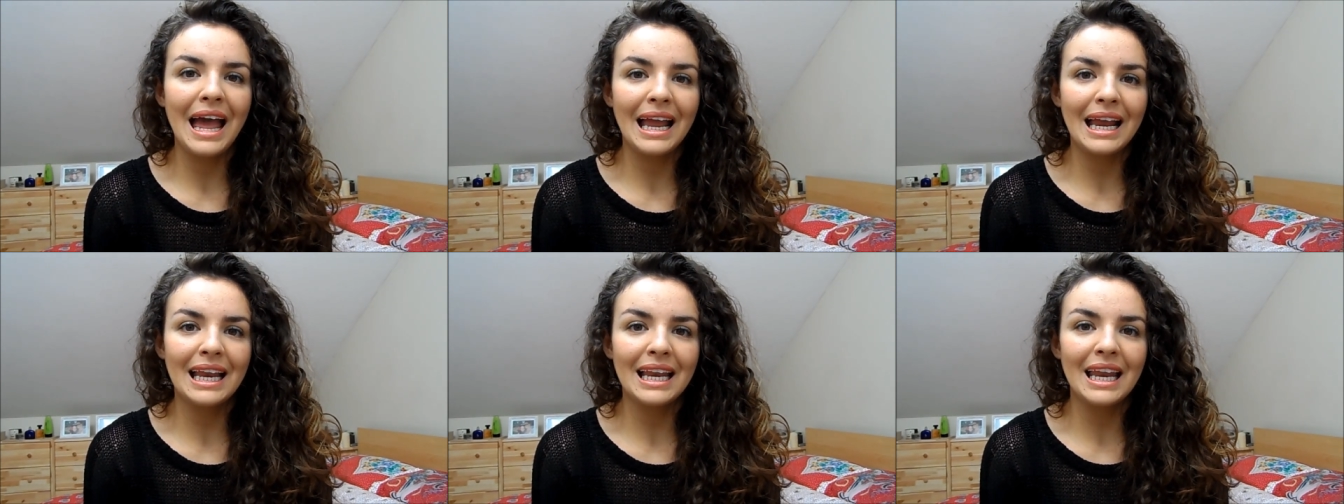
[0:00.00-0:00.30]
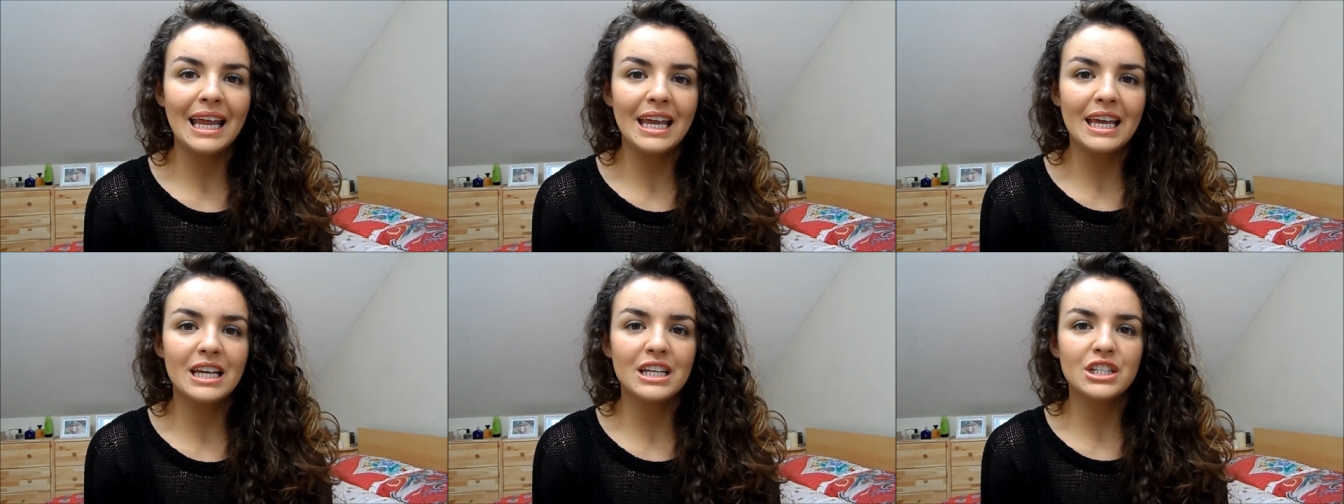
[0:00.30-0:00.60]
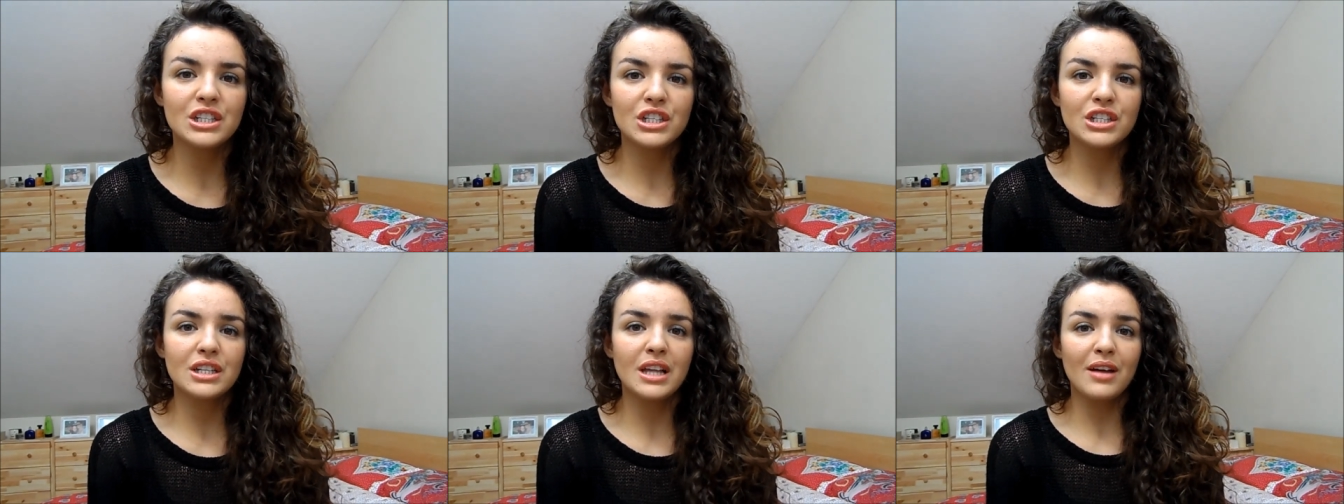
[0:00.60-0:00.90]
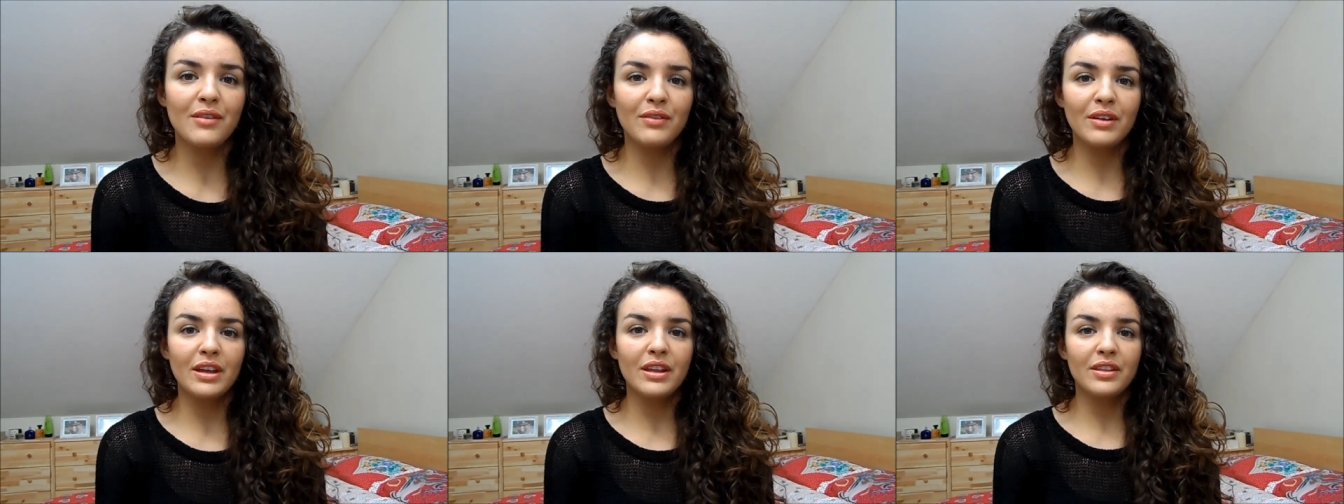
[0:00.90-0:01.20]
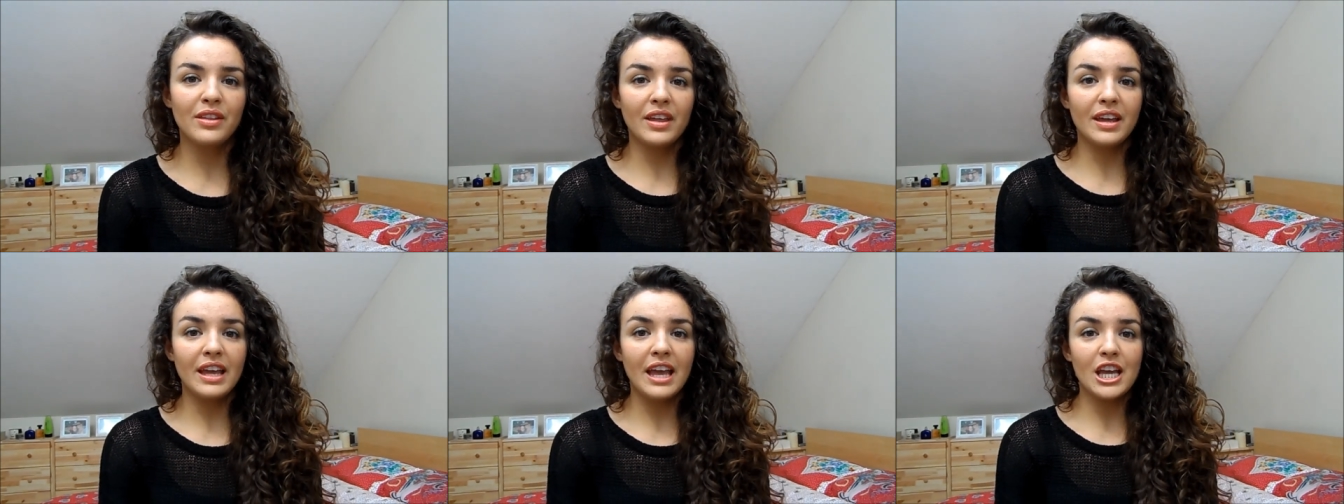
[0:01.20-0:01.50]
acne and just
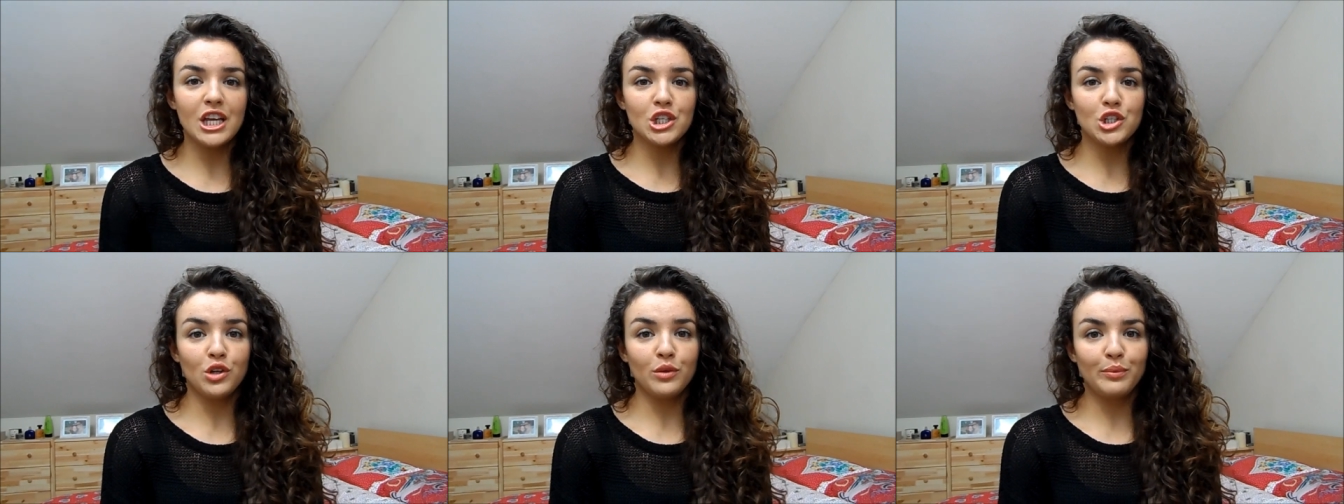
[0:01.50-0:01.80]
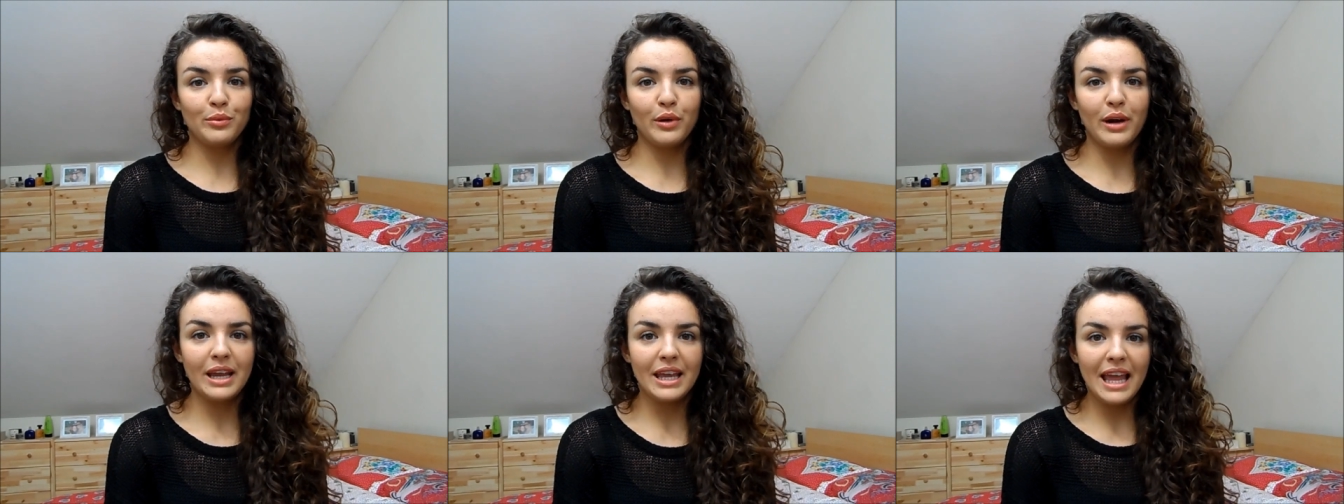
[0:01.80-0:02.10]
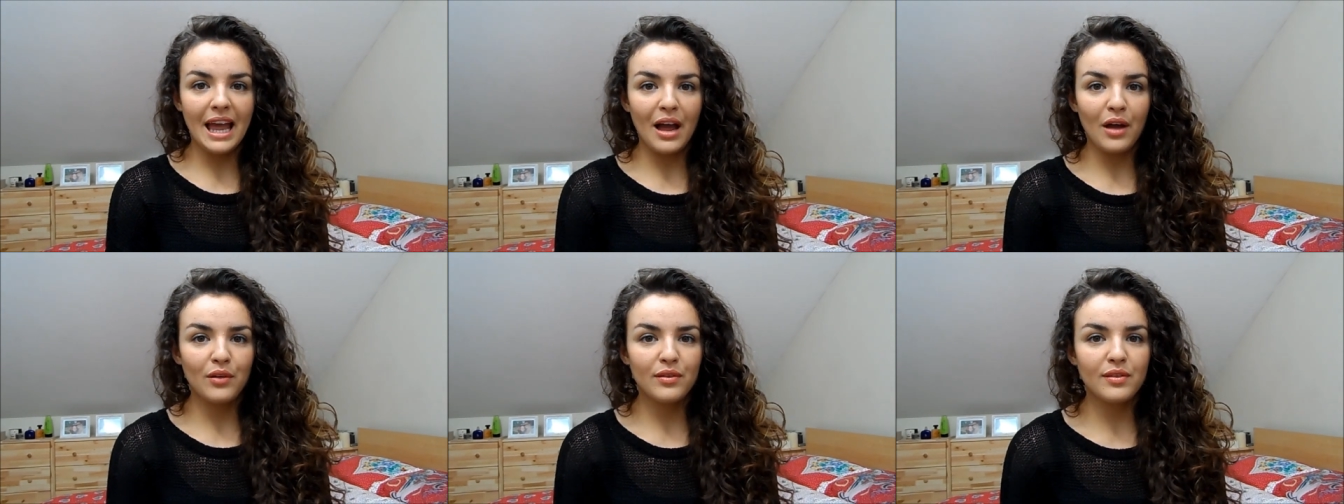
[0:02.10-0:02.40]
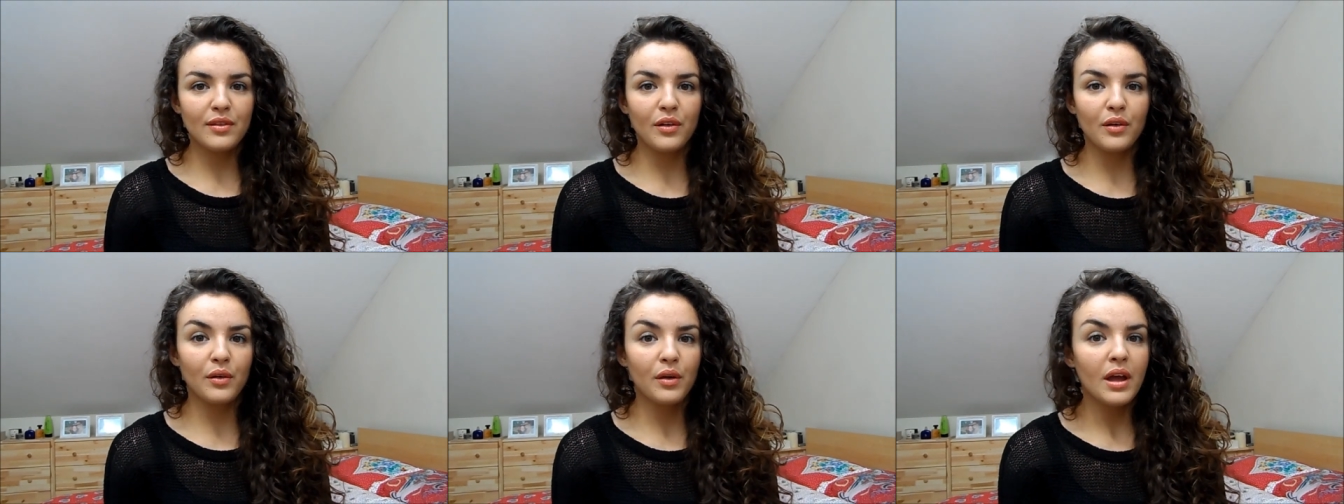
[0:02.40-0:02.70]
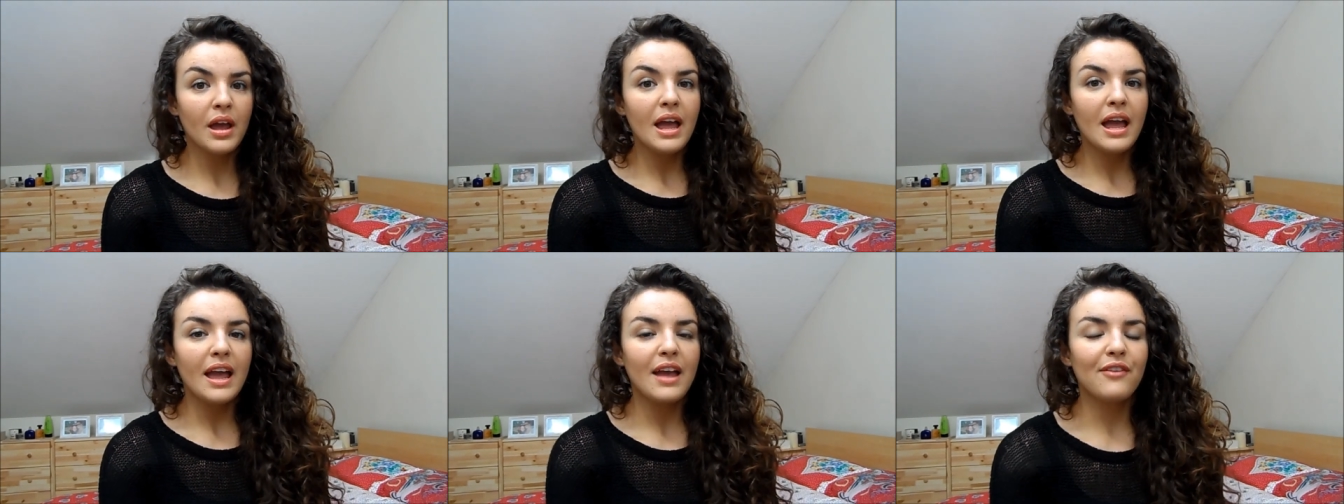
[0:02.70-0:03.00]
having the occasional breakout, so